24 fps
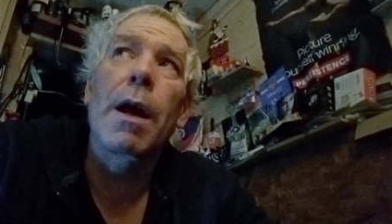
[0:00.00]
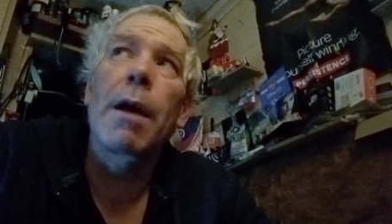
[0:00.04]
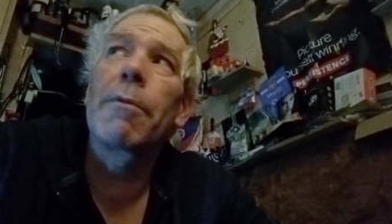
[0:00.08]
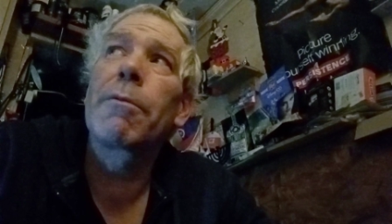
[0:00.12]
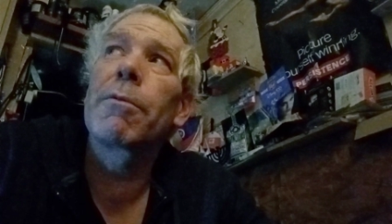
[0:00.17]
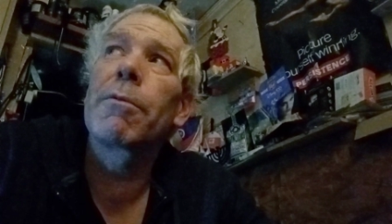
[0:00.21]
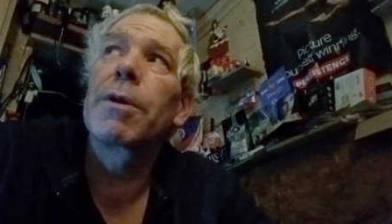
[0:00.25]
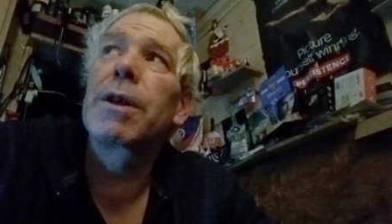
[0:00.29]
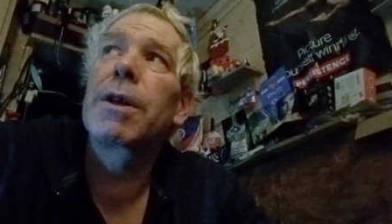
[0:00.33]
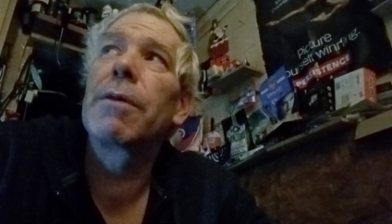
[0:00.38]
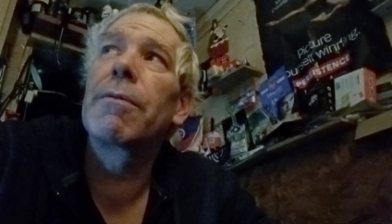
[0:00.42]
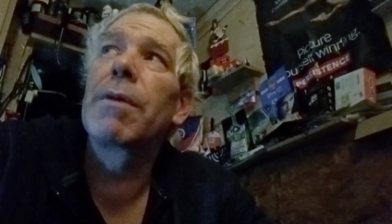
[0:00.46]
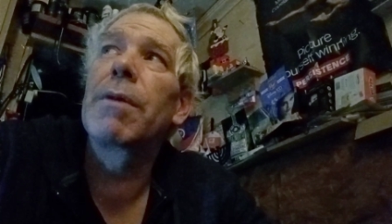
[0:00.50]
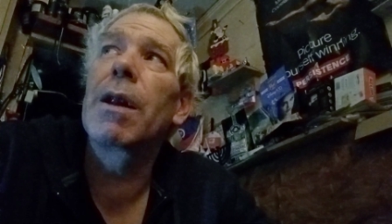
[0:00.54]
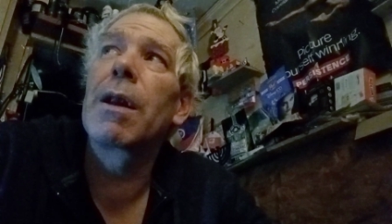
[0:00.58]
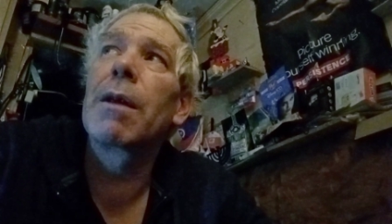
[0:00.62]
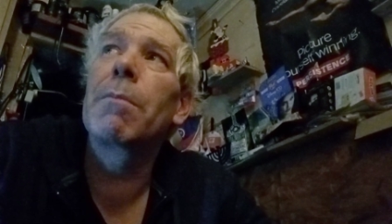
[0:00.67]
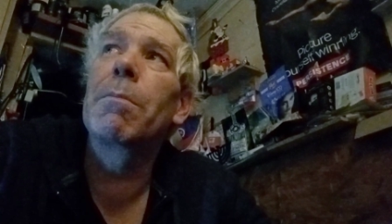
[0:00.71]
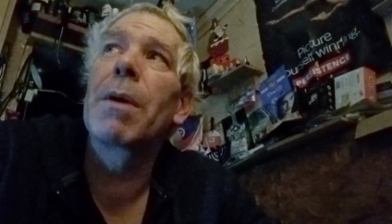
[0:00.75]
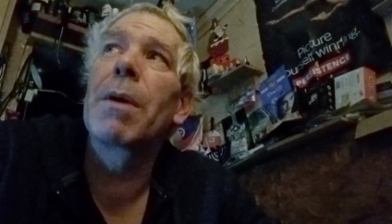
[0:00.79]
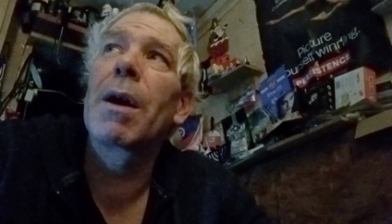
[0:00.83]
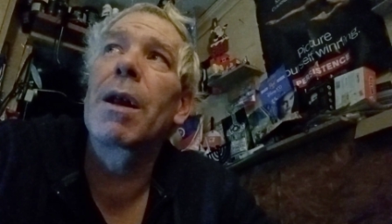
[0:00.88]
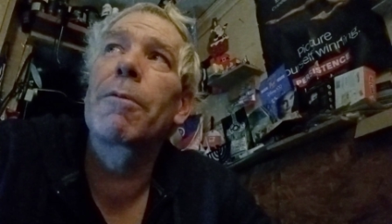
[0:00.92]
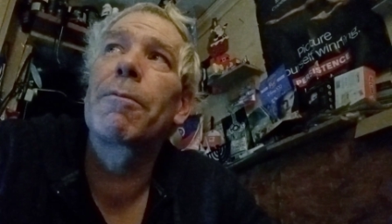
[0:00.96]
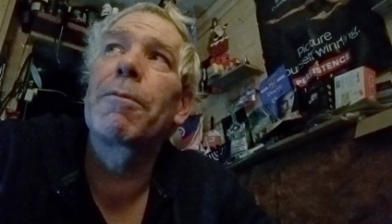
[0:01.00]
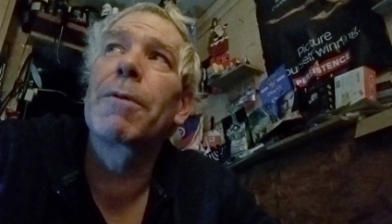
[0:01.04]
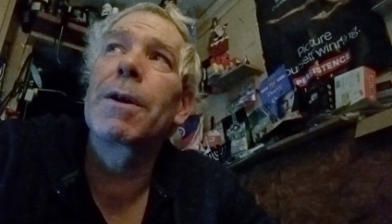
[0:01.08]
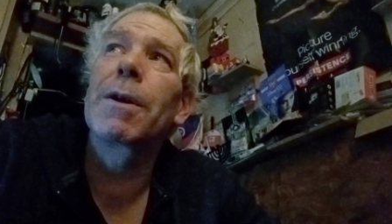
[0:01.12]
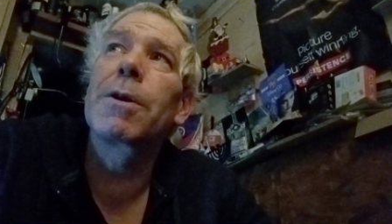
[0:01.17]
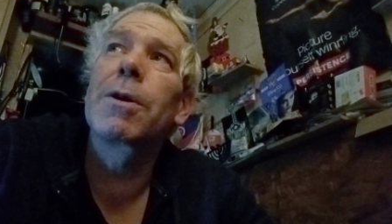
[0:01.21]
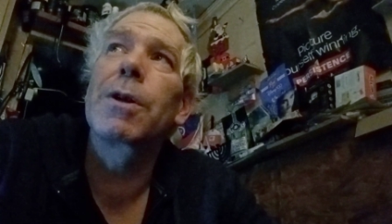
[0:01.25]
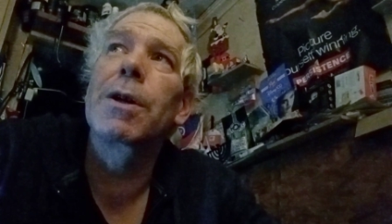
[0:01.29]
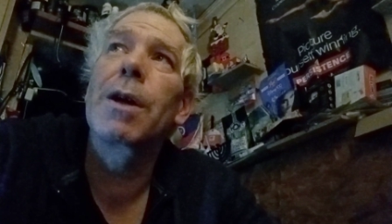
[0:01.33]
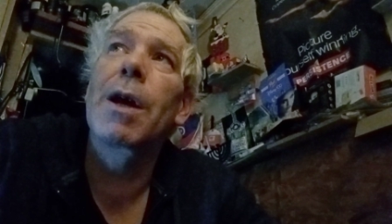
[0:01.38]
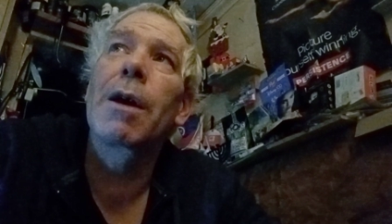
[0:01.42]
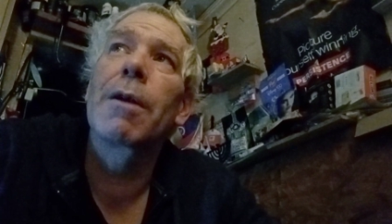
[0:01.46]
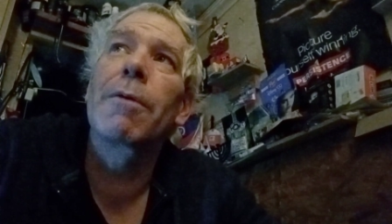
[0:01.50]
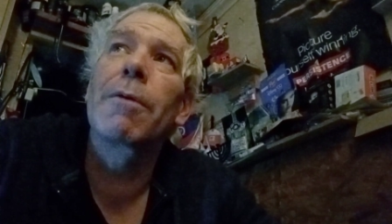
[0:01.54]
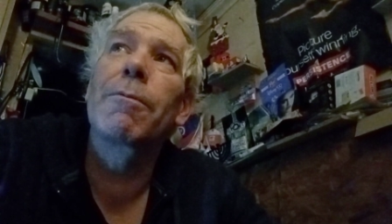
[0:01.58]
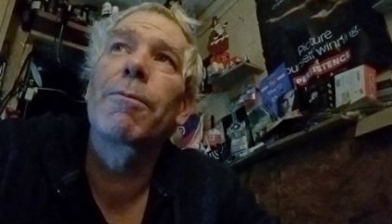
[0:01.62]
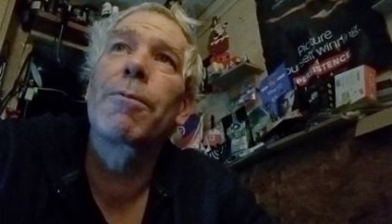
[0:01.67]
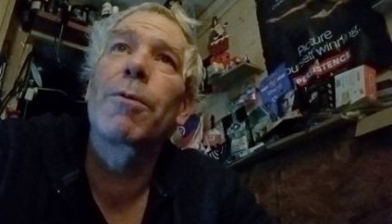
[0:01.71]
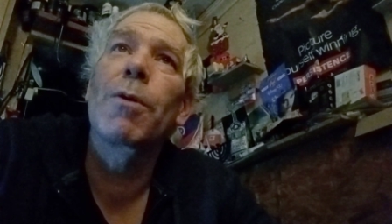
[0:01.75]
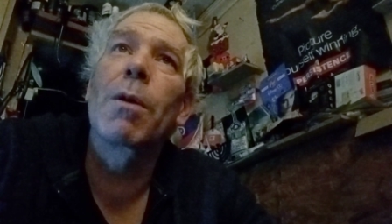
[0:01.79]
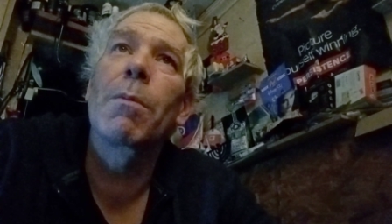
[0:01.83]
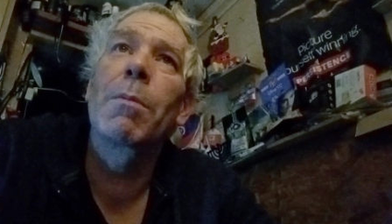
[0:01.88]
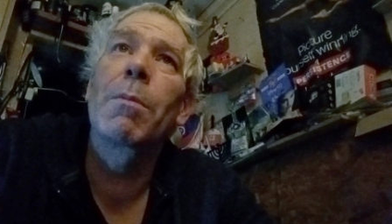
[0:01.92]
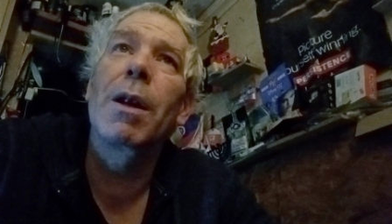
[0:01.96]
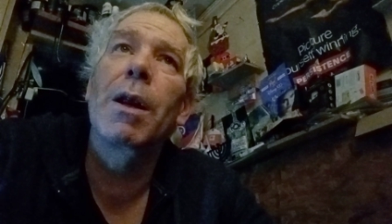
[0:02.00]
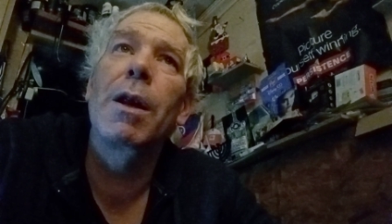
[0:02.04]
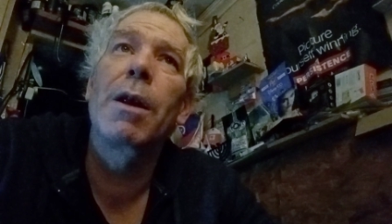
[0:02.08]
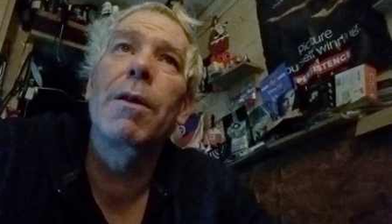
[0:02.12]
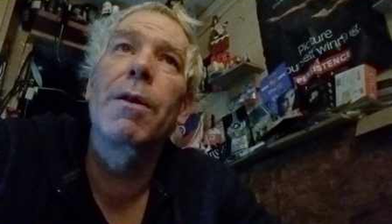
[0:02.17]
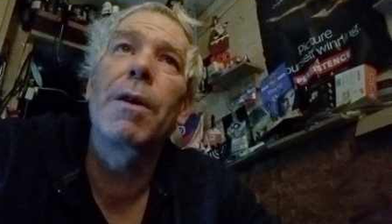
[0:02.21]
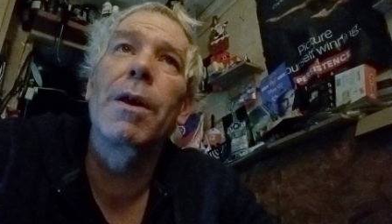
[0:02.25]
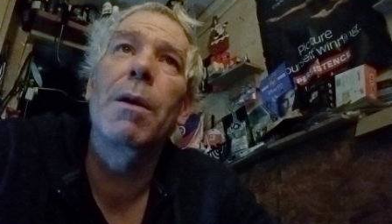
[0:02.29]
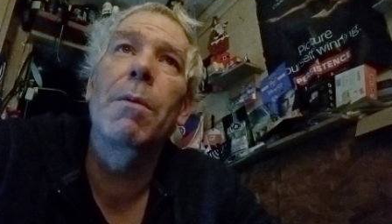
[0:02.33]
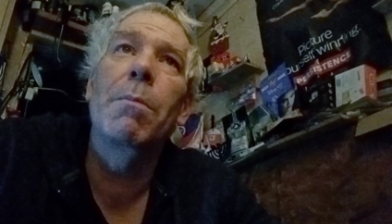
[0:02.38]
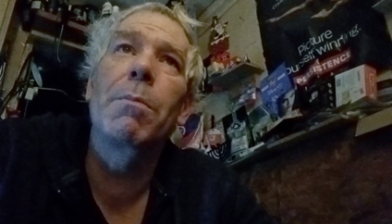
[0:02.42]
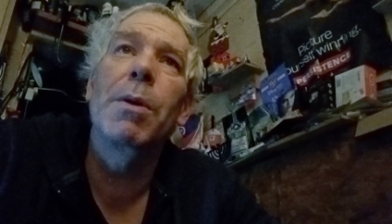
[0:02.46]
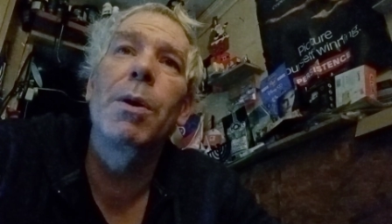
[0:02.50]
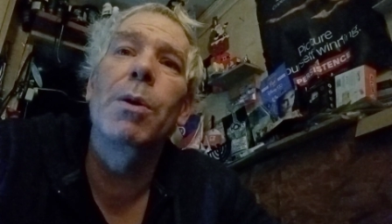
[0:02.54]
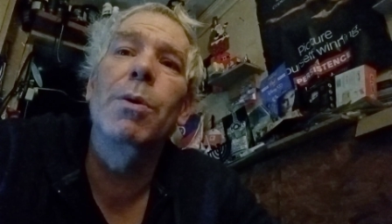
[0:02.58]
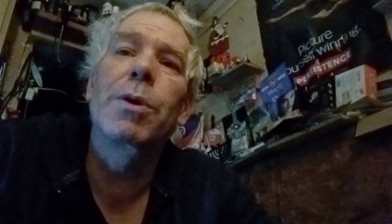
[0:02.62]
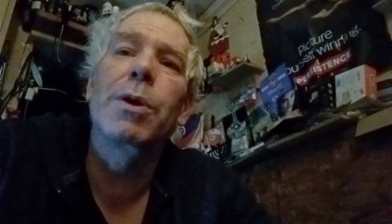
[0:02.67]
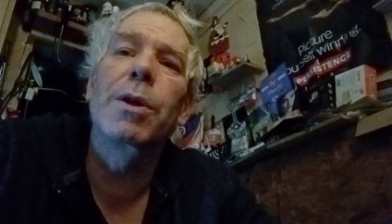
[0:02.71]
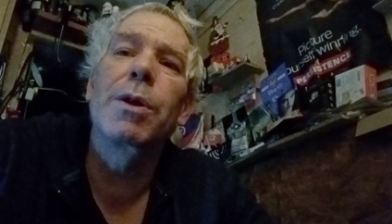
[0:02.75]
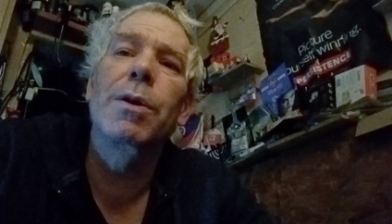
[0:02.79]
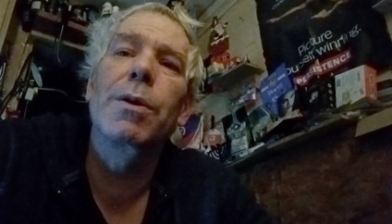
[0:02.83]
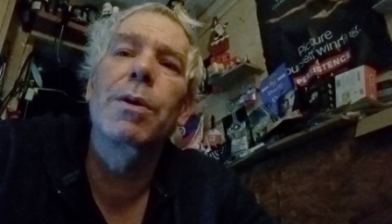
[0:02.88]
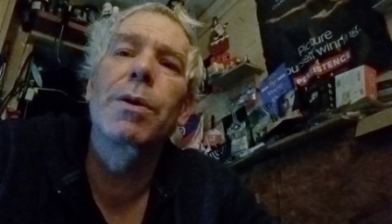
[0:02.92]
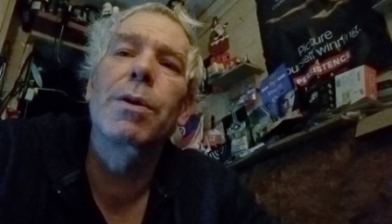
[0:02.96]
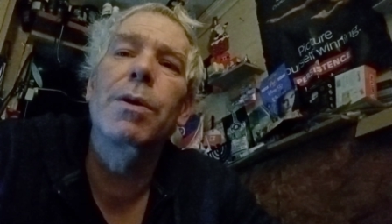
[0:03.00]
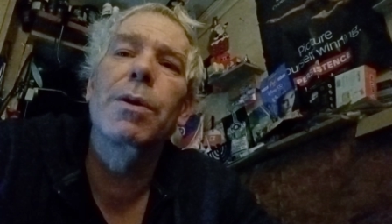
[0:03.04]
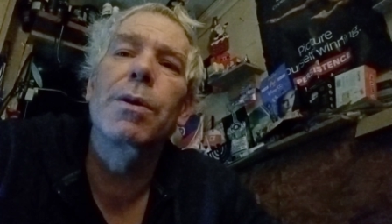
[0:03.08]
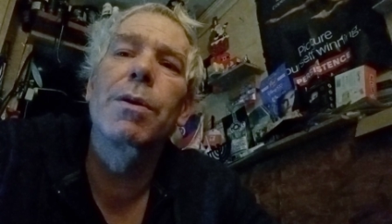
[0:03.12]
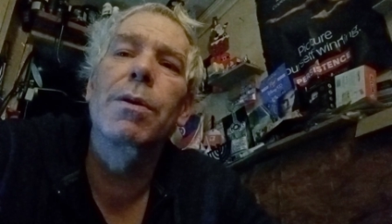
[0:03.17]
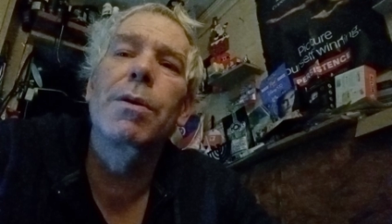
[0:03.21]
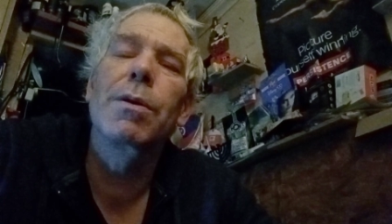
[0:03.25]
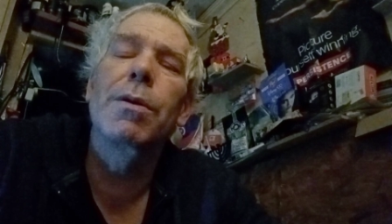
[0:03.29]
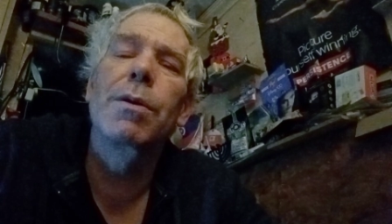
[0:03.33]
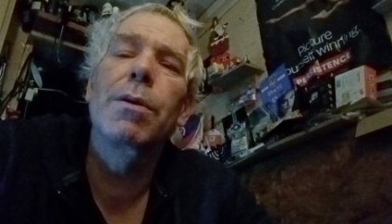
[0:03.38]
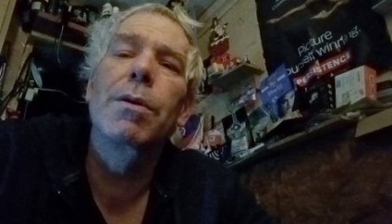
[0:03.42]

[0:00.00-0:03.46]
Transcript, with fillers: I haven't received any benefits yet from any of the abuses.